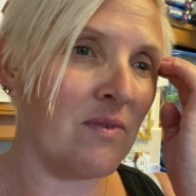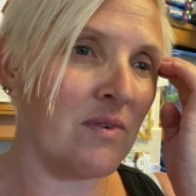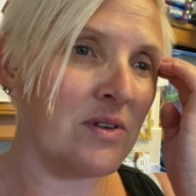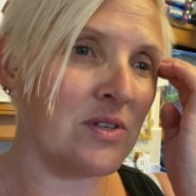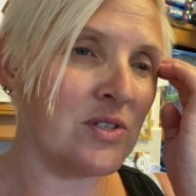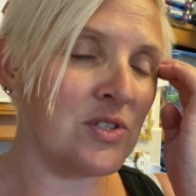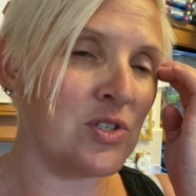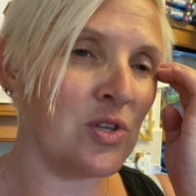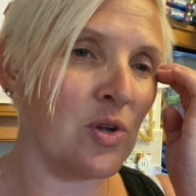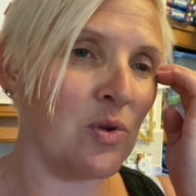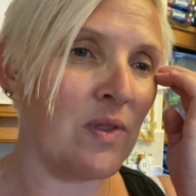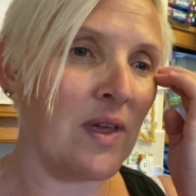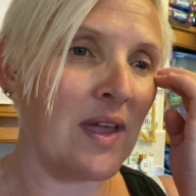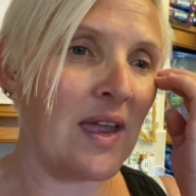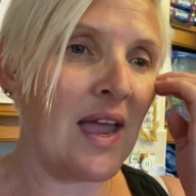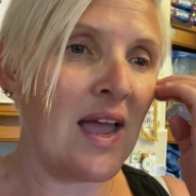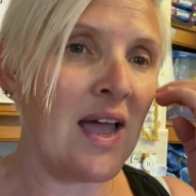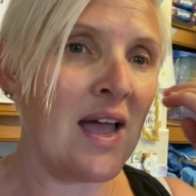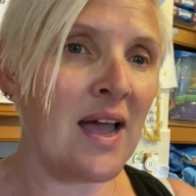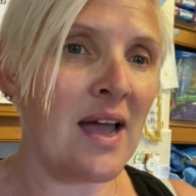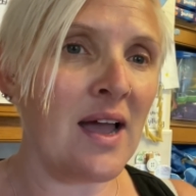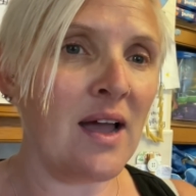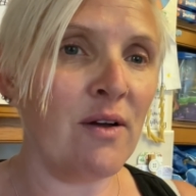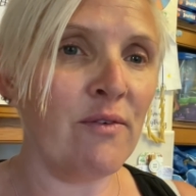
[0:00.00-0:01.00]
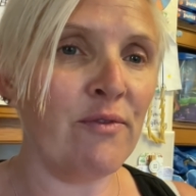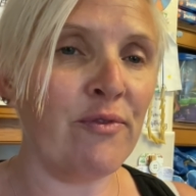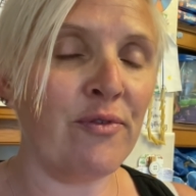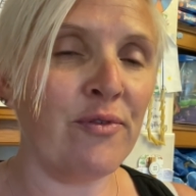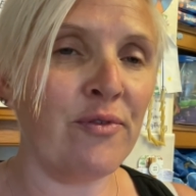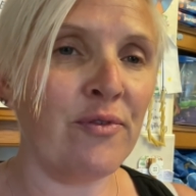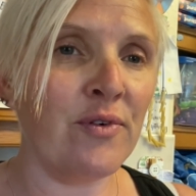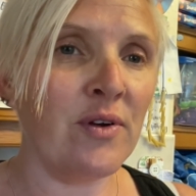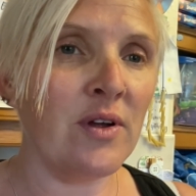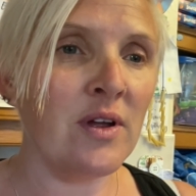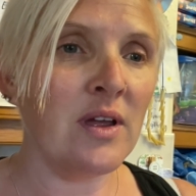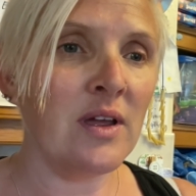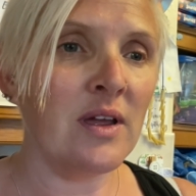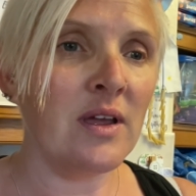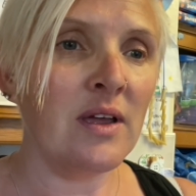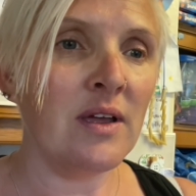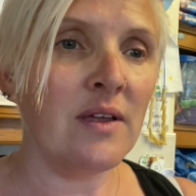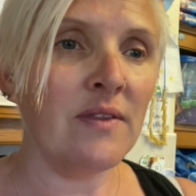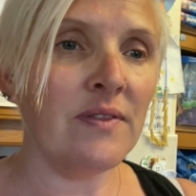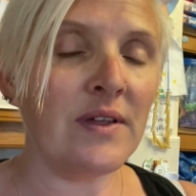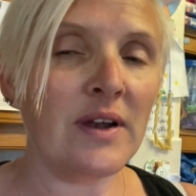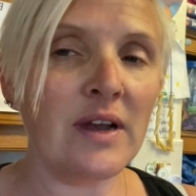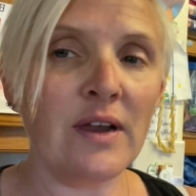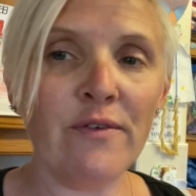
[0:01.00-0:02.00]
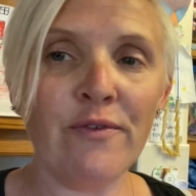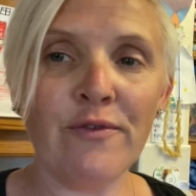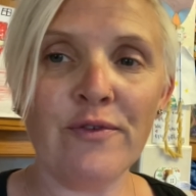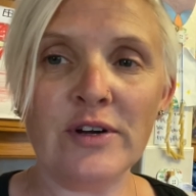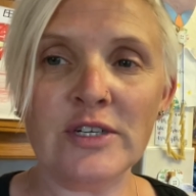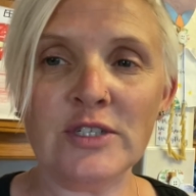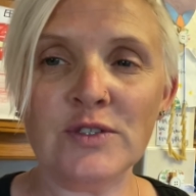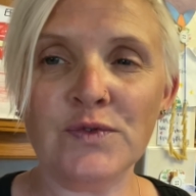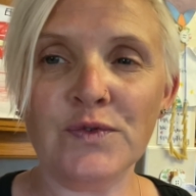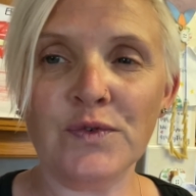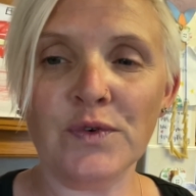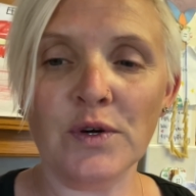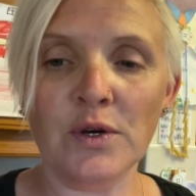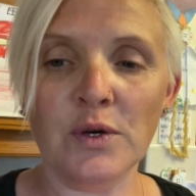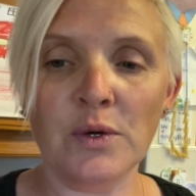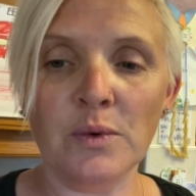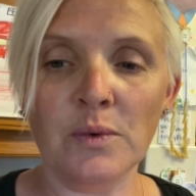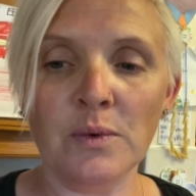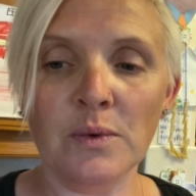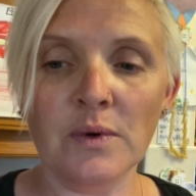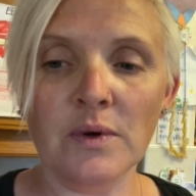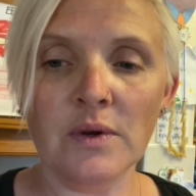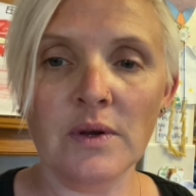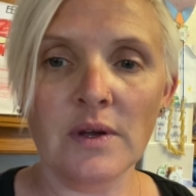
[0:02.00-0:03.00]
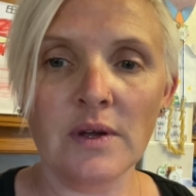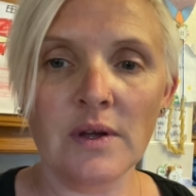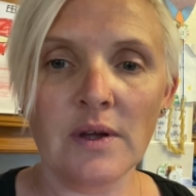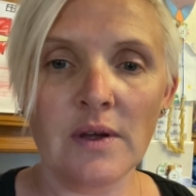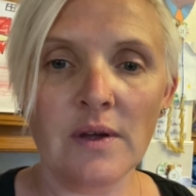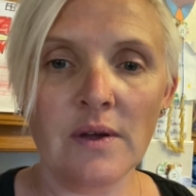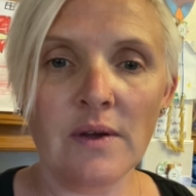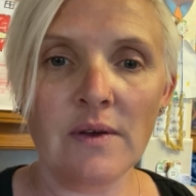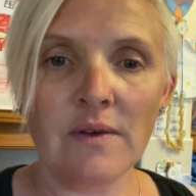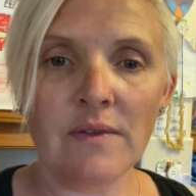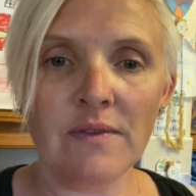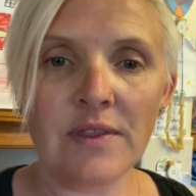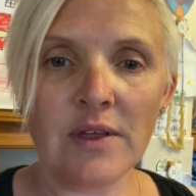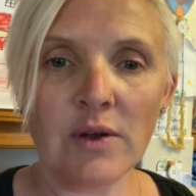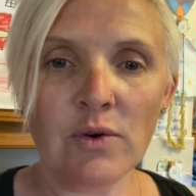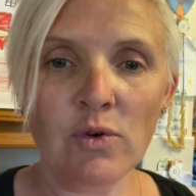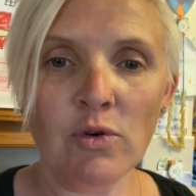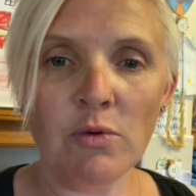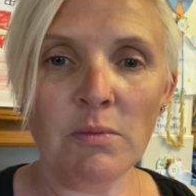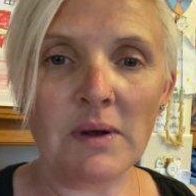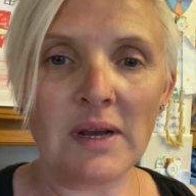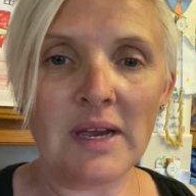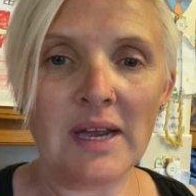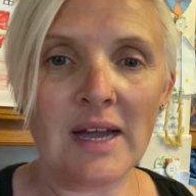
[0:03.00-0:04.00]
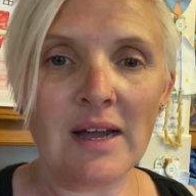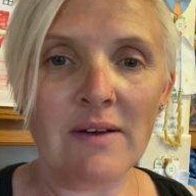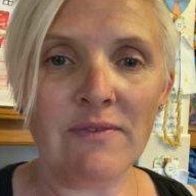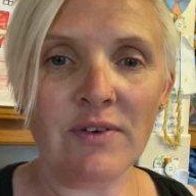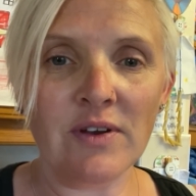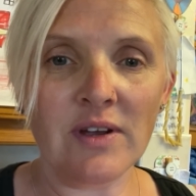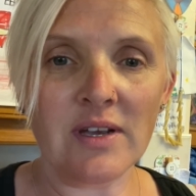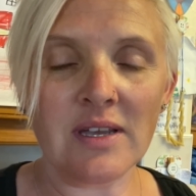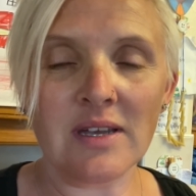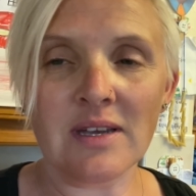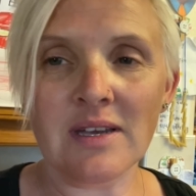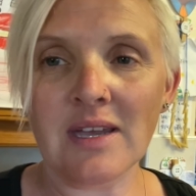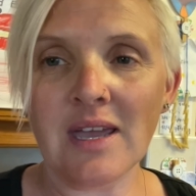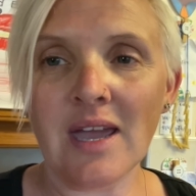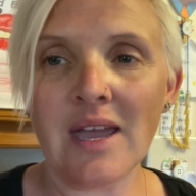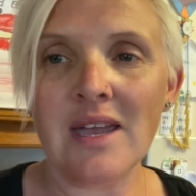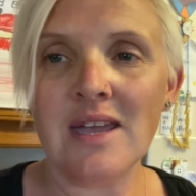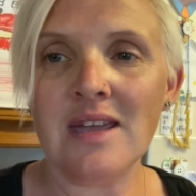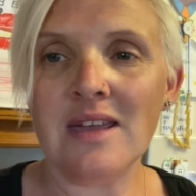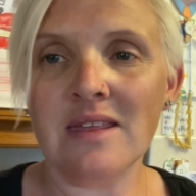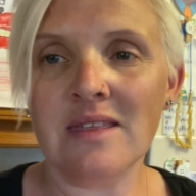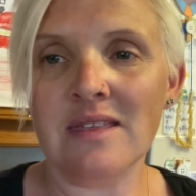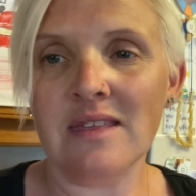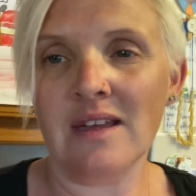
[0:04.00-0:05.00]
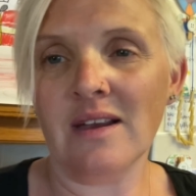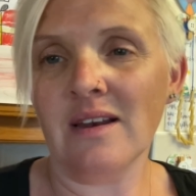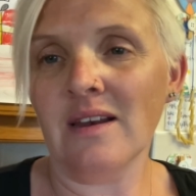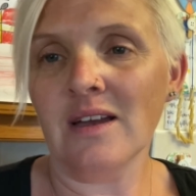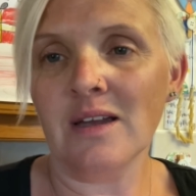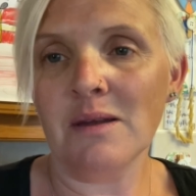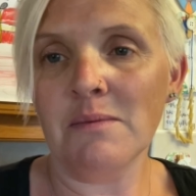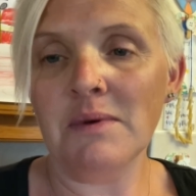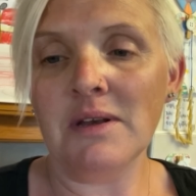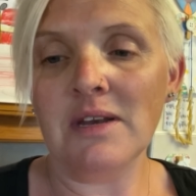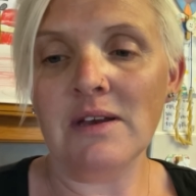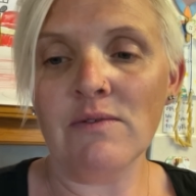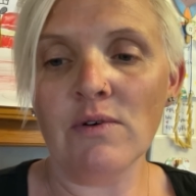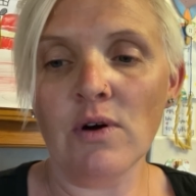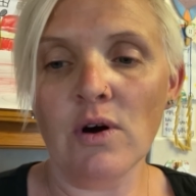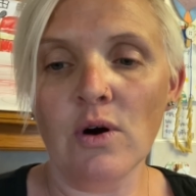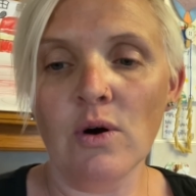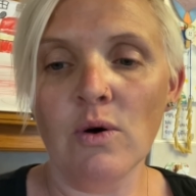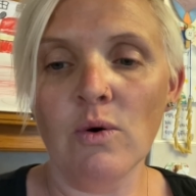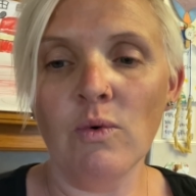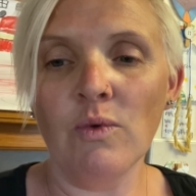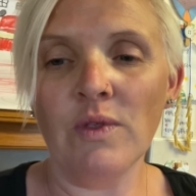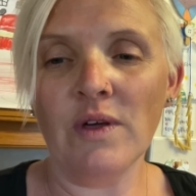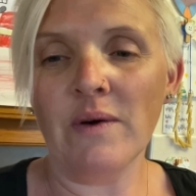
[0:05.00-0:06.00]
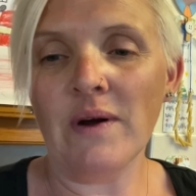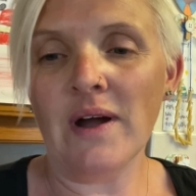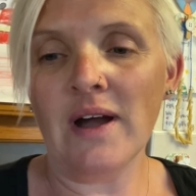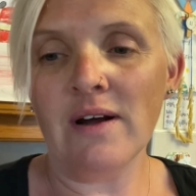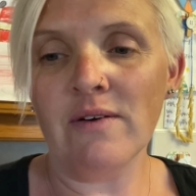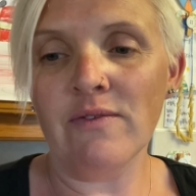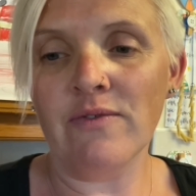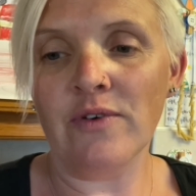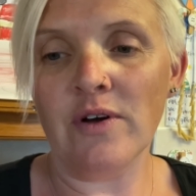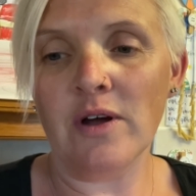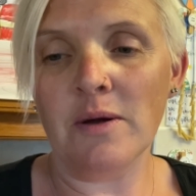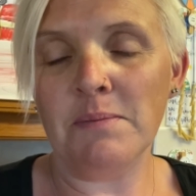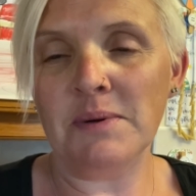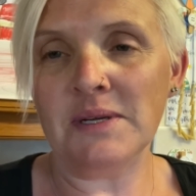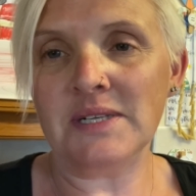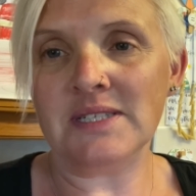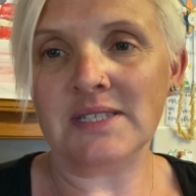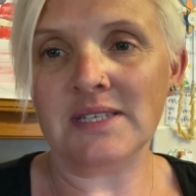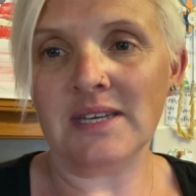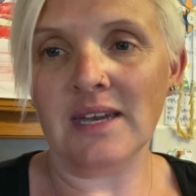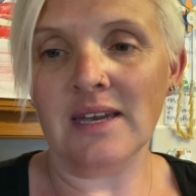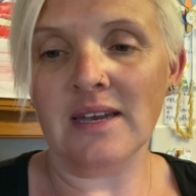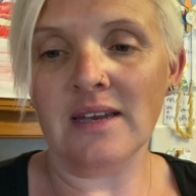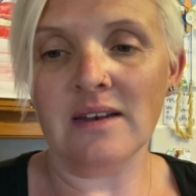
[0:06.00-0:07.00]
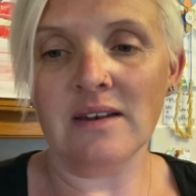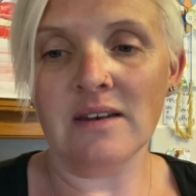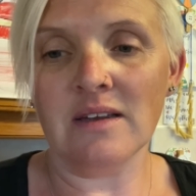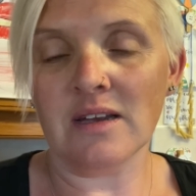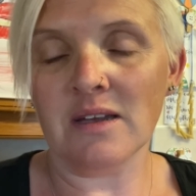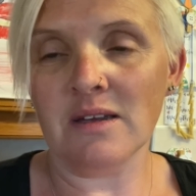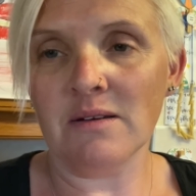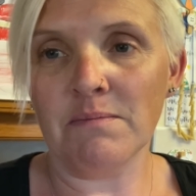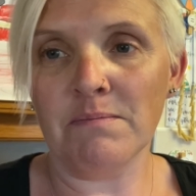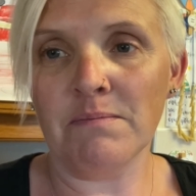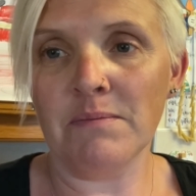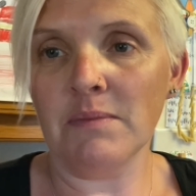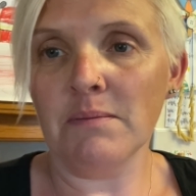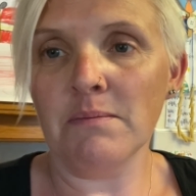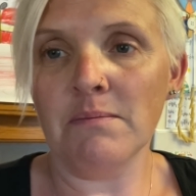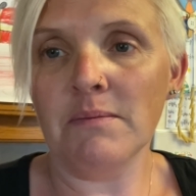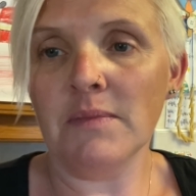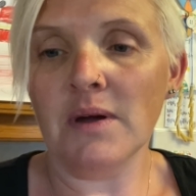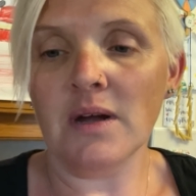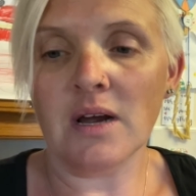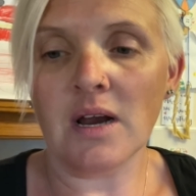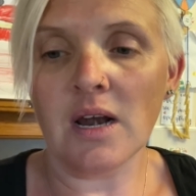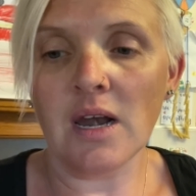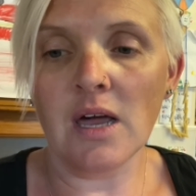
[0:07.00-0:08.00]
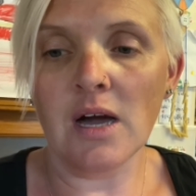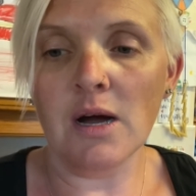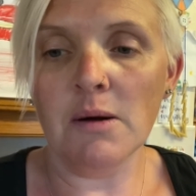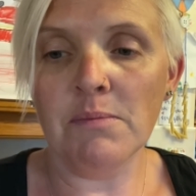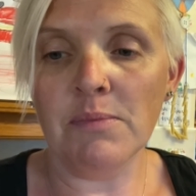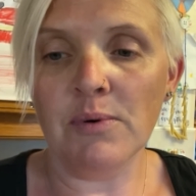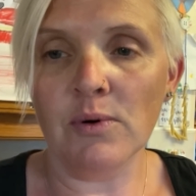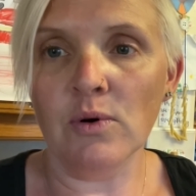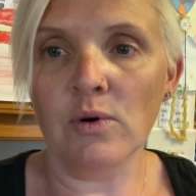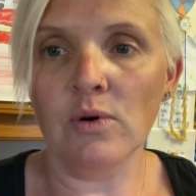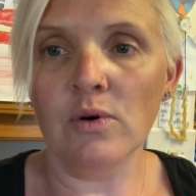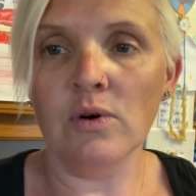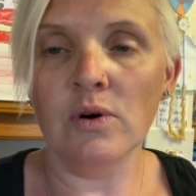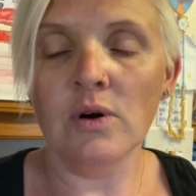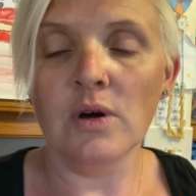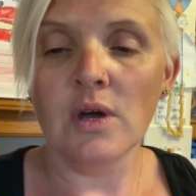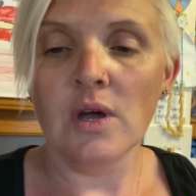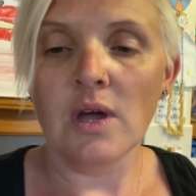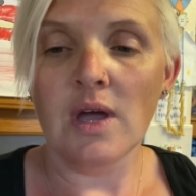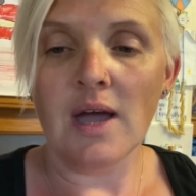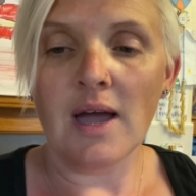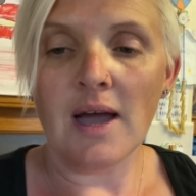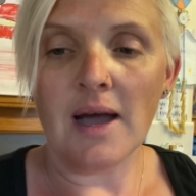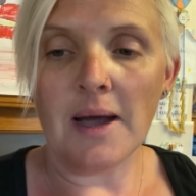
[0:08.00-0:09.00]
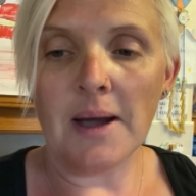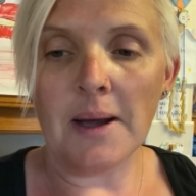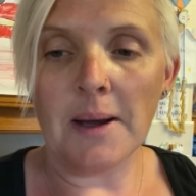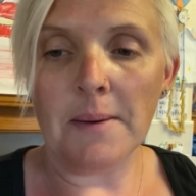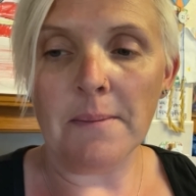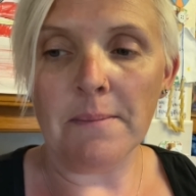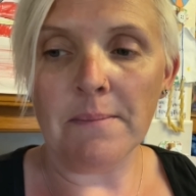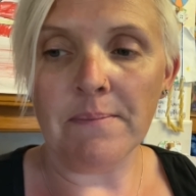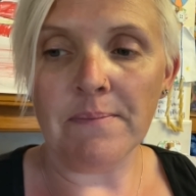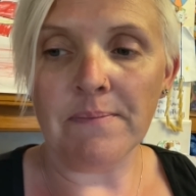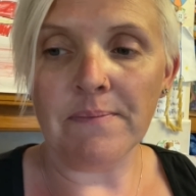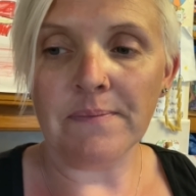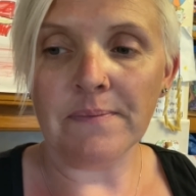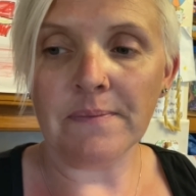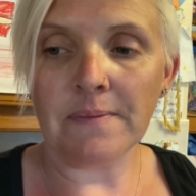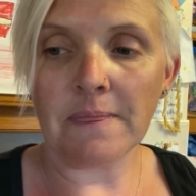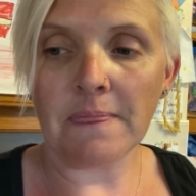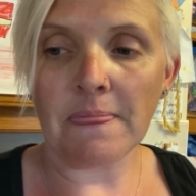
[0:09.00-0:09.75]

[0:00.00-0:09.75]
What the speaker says: So they'll have fresh fruit. They'll normally have like a cakey thing, like a mini roll. They'll have a biscuit, like a club, or Agnes